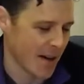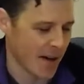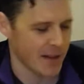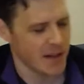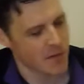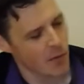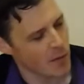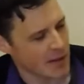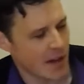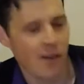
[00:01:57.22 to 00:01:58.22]
As you can
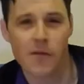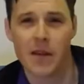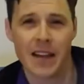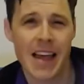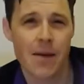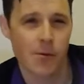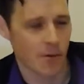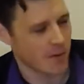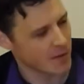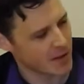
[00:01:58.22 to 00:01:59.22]
probably tell from the label,
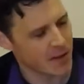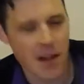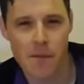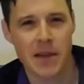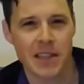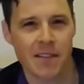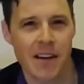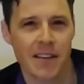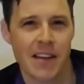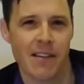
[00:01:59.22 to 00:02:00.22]
there's no messing
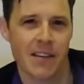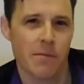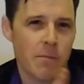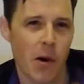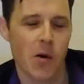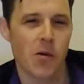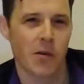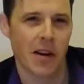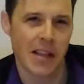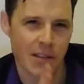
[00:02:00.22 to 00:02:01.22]
around here. It's
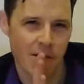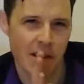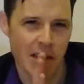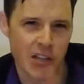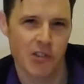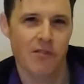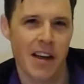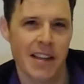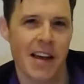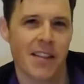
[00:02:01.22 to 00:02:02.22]
bold and it's really
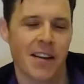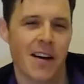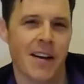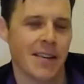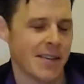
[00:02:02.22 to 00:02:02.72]
straight down the line.